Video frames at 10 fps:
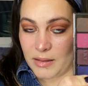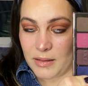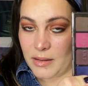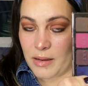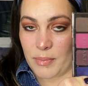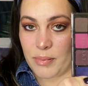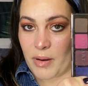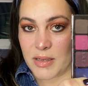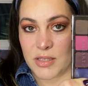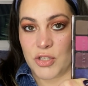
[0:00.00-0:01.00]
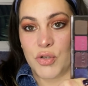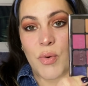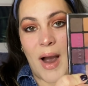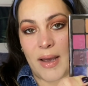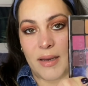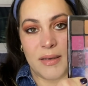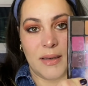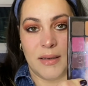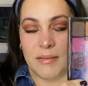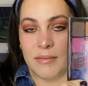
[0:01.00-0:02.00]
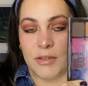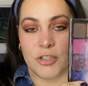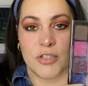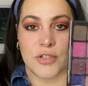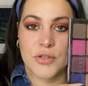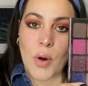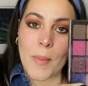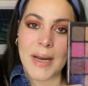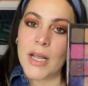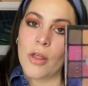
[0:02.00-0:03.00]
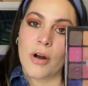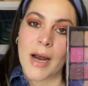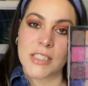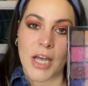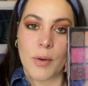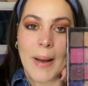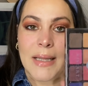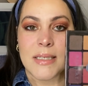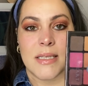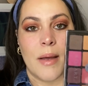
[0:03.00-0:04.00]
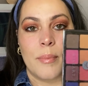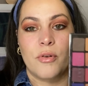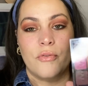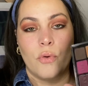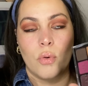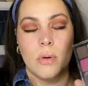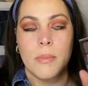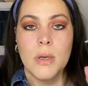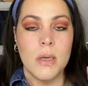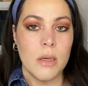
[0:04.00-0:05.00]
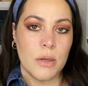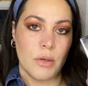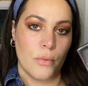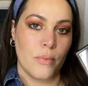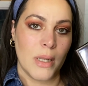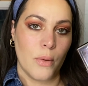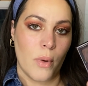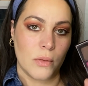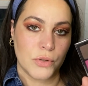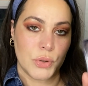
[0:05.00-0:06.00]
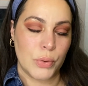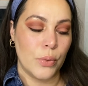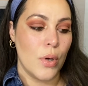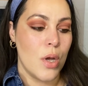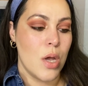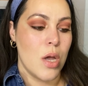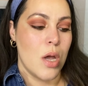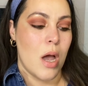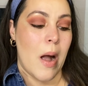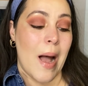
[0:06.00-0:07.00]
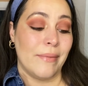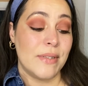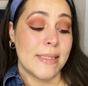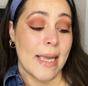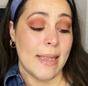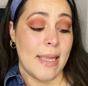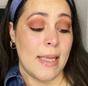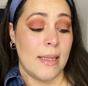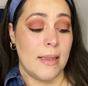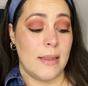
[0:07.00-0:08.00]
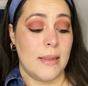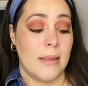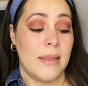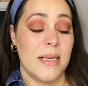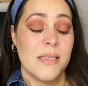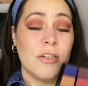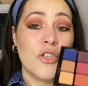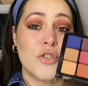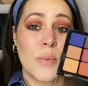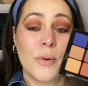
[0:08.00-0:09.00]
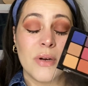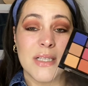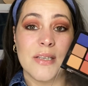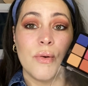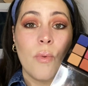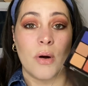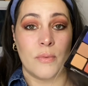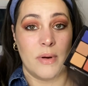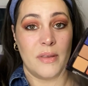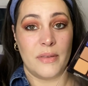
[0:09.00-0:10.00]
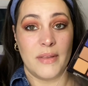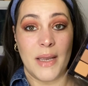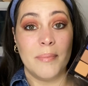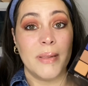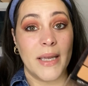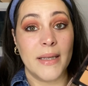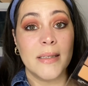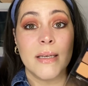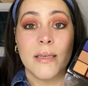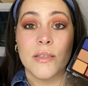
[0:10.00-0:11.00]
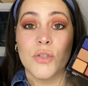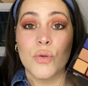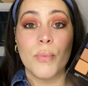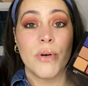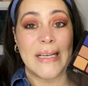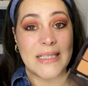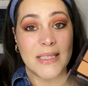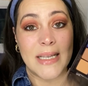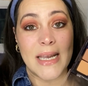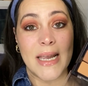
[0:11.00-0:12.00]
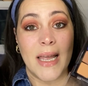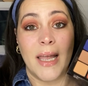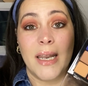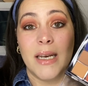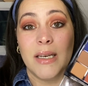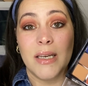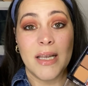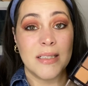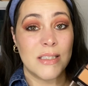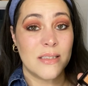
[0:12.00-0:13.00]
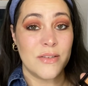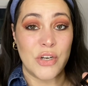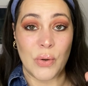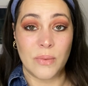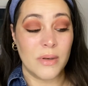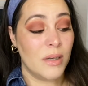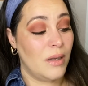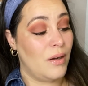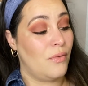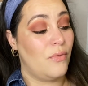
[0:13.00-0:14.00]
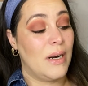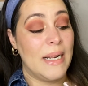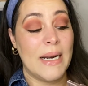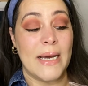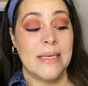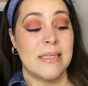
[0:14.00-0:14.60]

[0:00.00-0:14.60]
The price is too high, and there's so many other eyeshadow palettes that perform, you know, really well too. I have to say that these are super easy to work with. They blend super easily, and it's, you know, a really nice